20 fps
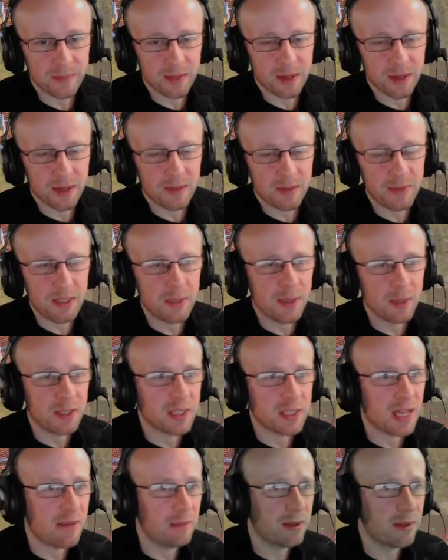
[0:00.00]
mean, to be
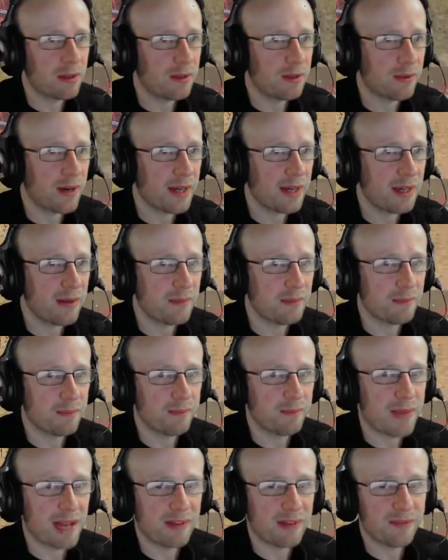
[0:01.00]
honest, I'm a great
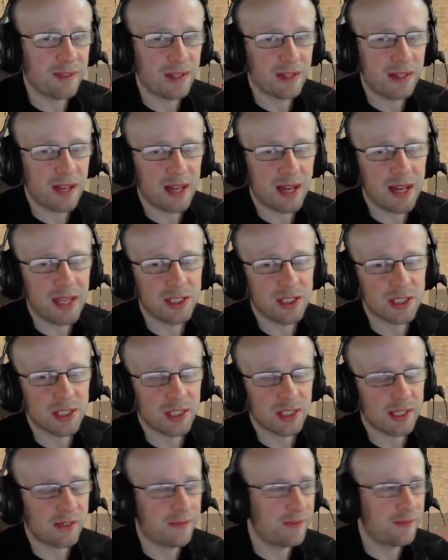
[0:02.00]
bad thing that I
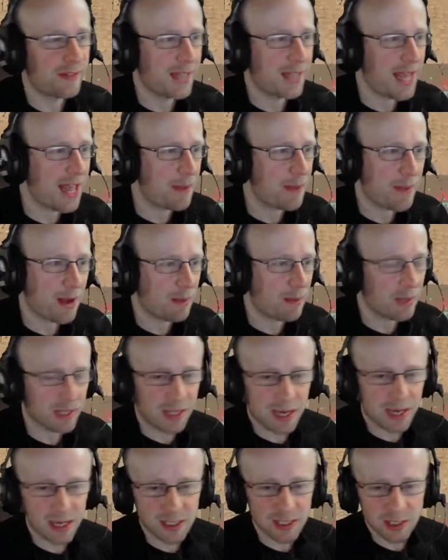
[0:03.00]
actually forget about my
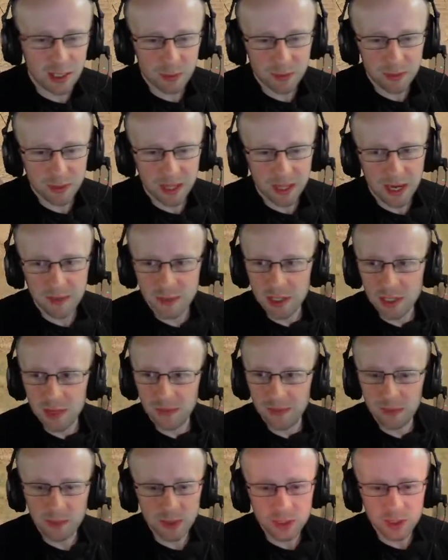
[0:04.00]
lights half of the game. So I
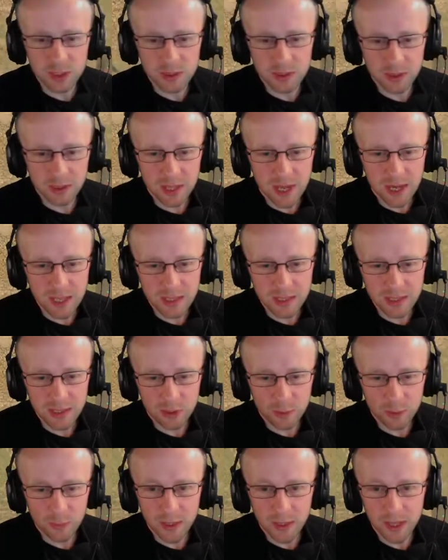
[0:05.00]
think we're just lighting
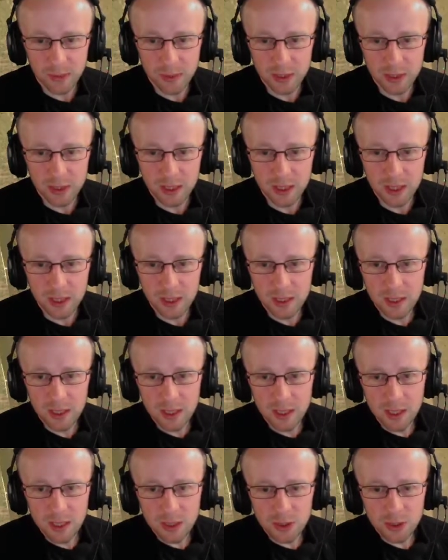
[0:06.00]
up here. We're gonna
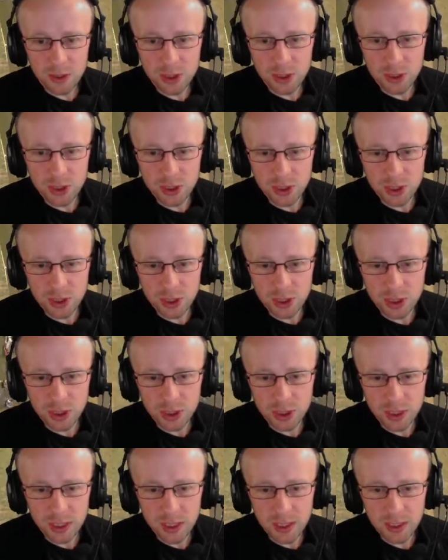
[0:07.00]
just
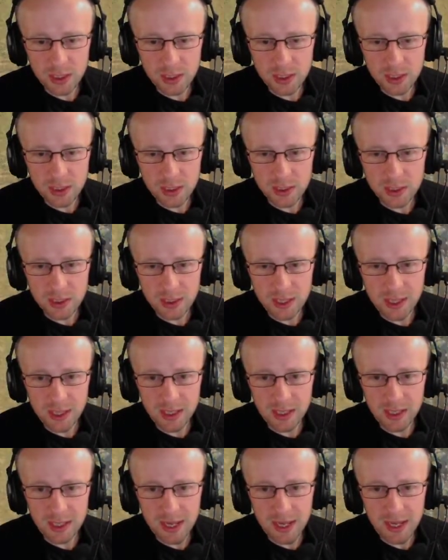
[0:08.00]
change
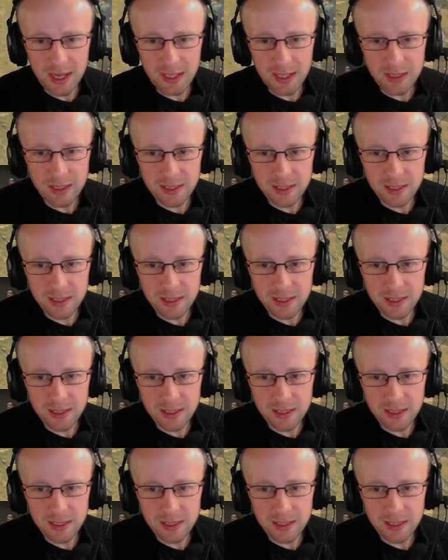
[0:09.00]
slightly ahead